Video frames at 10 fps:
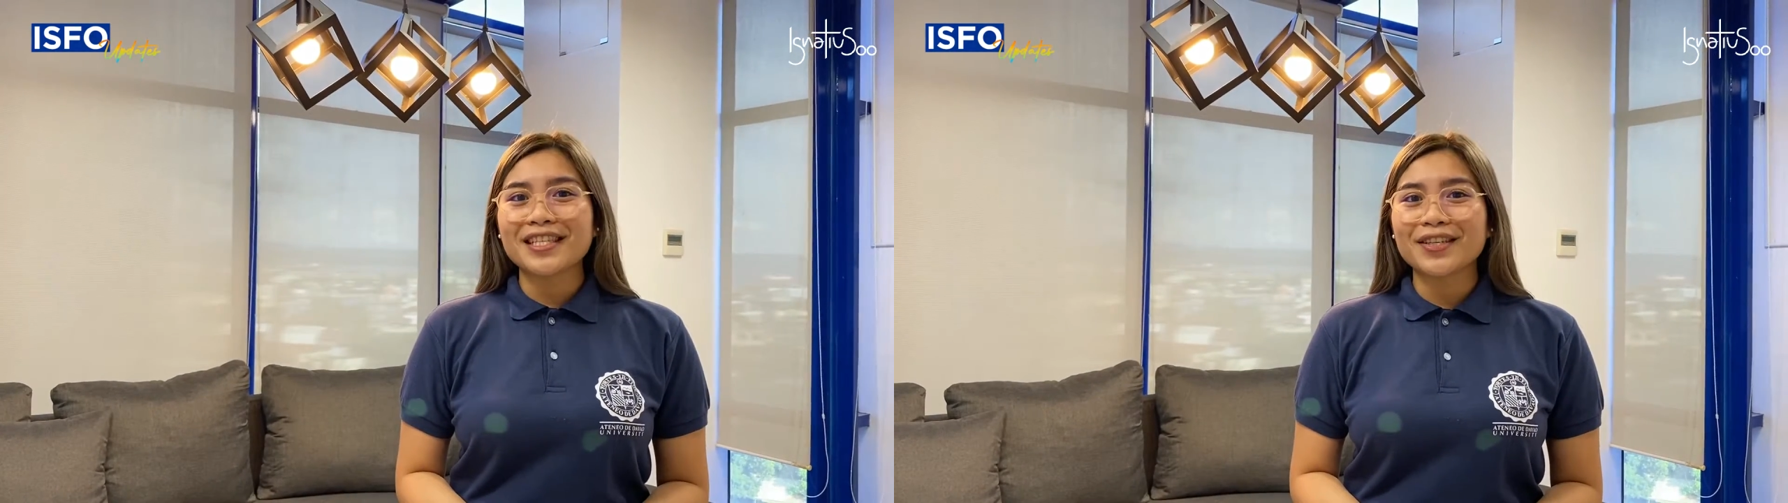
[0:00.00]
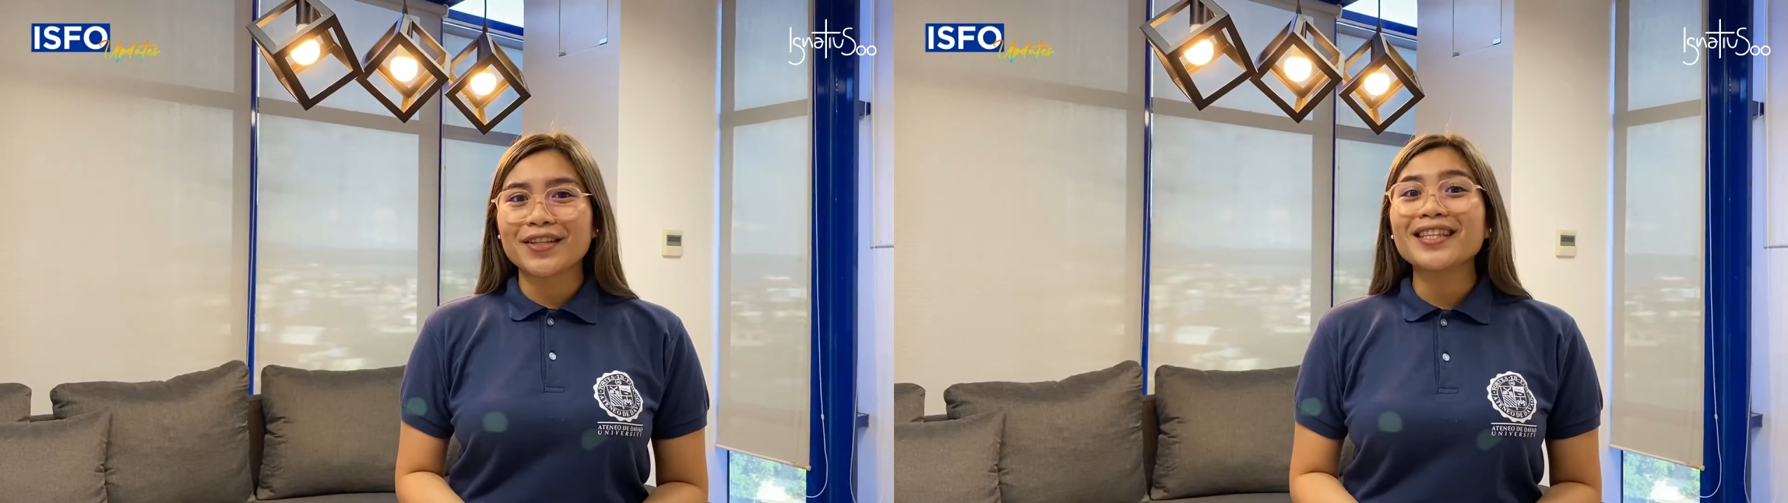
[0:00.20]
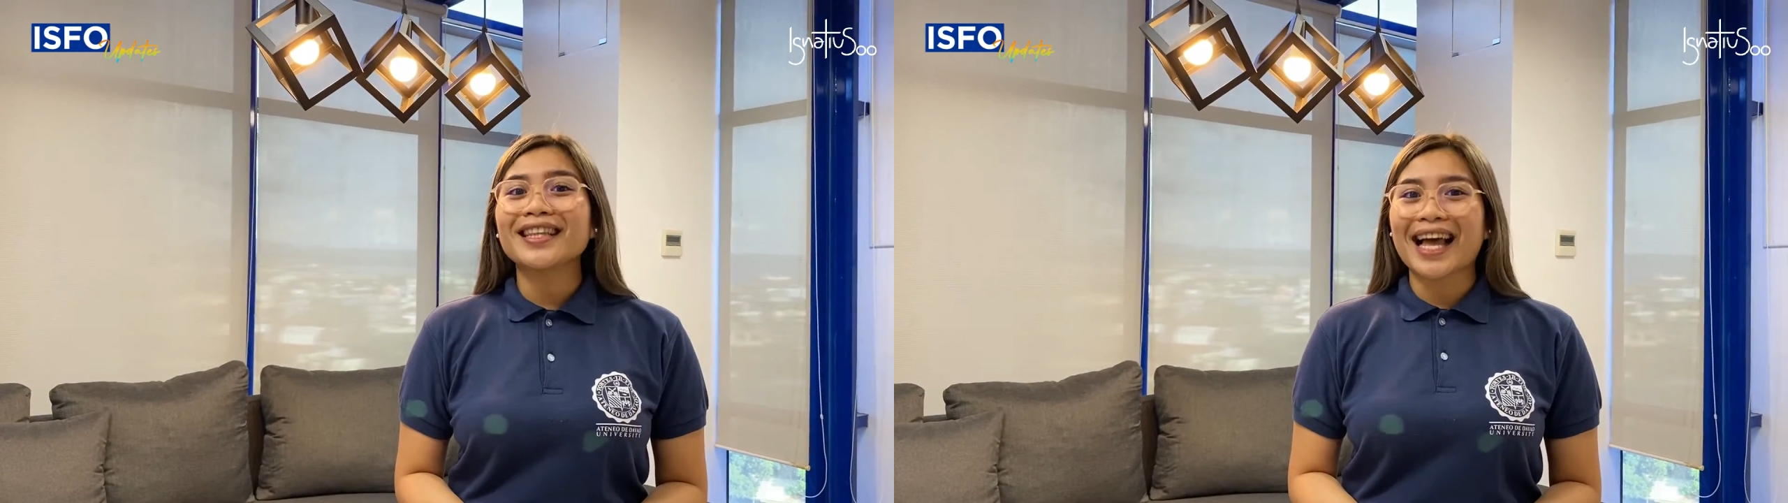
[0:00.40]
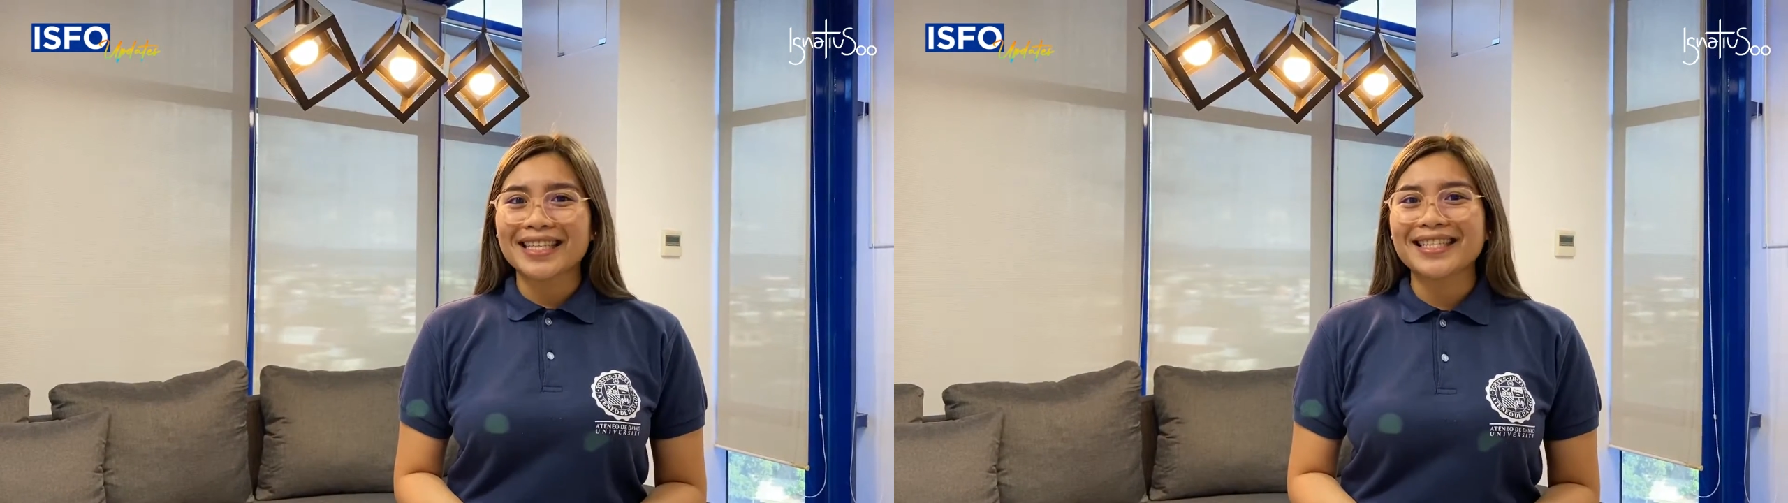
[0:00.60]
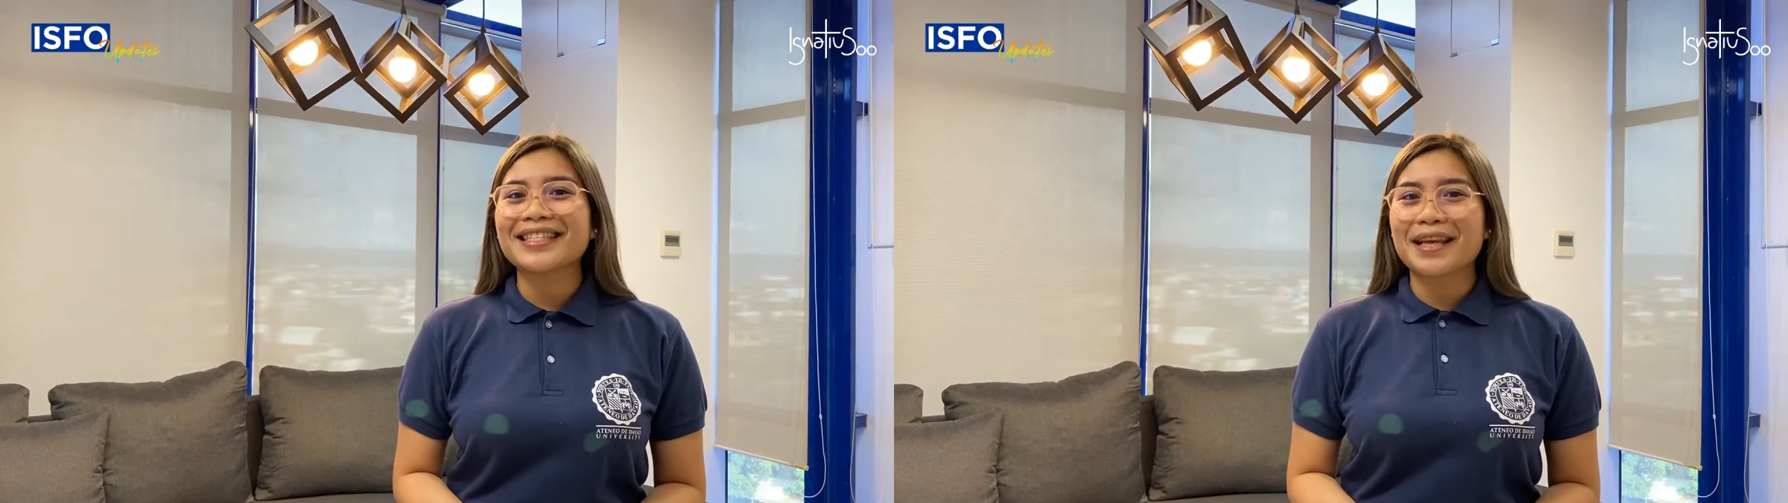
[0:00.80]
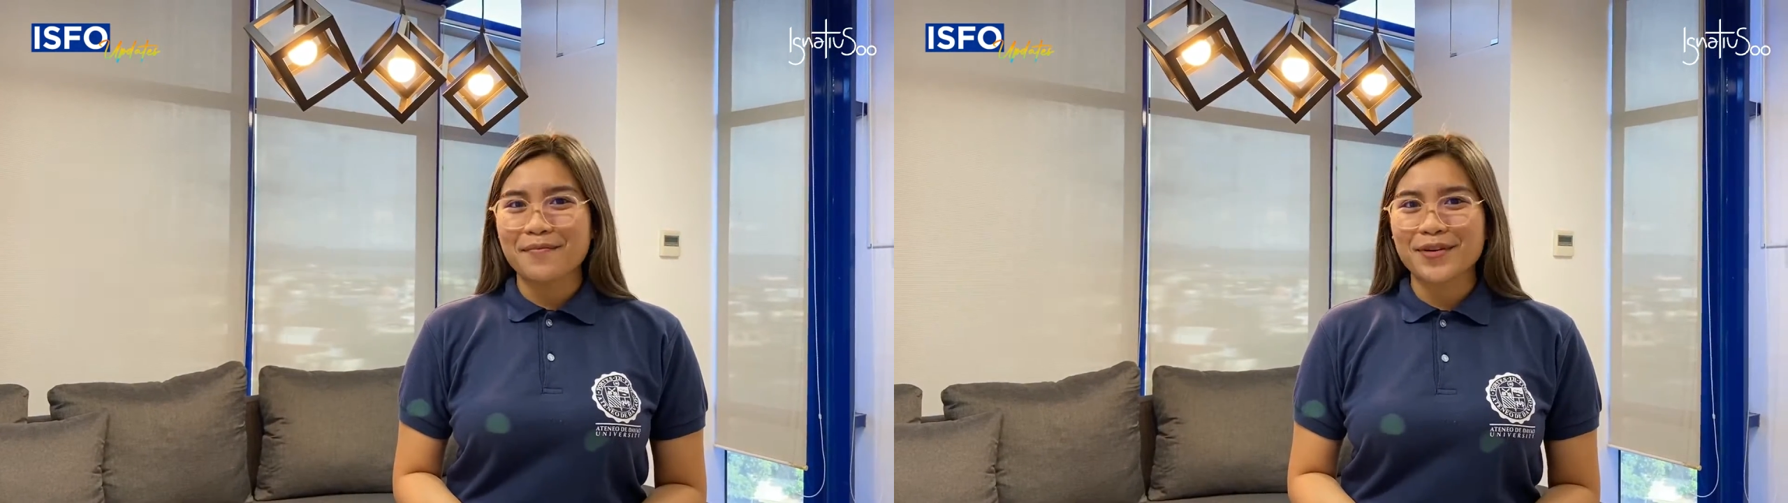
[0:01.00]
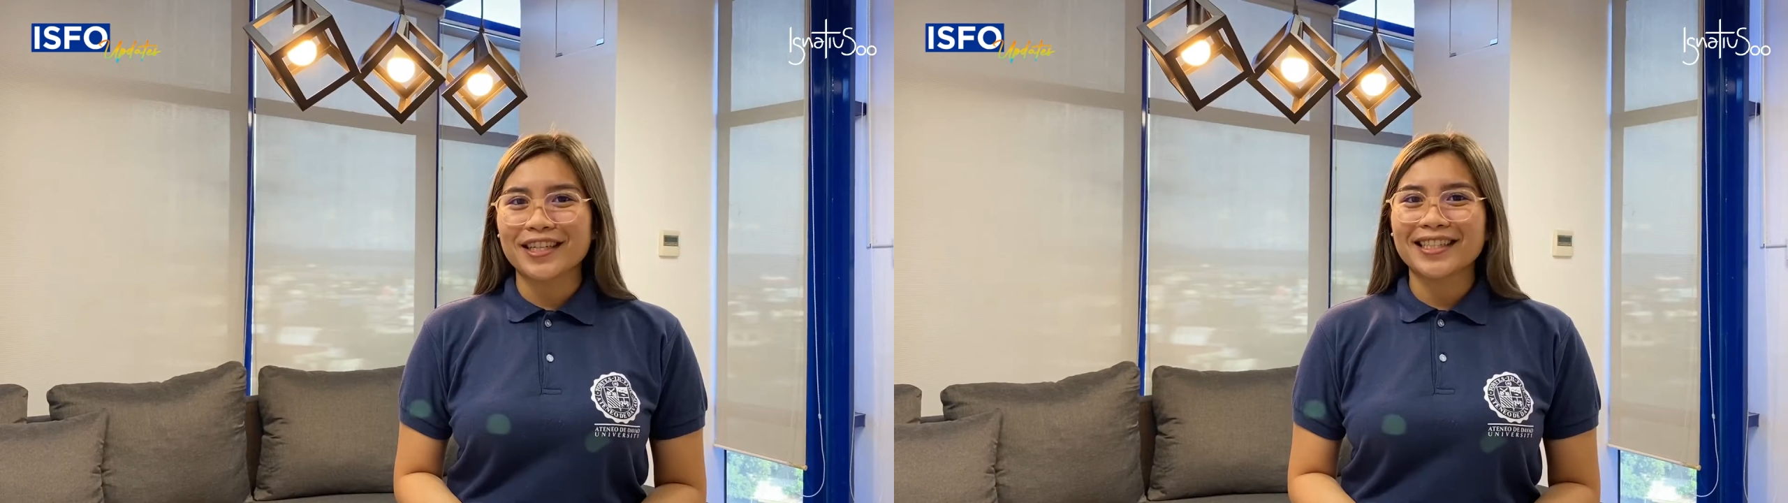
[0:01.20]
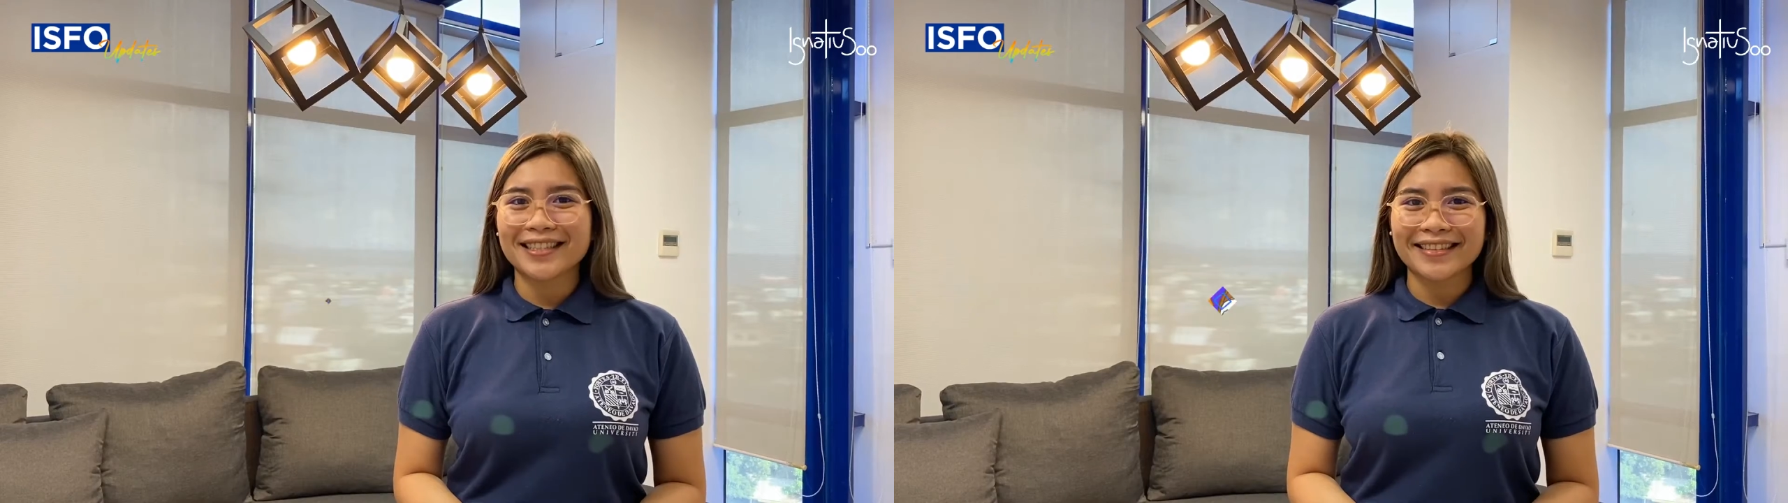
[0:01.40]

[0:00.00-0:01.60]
season last December.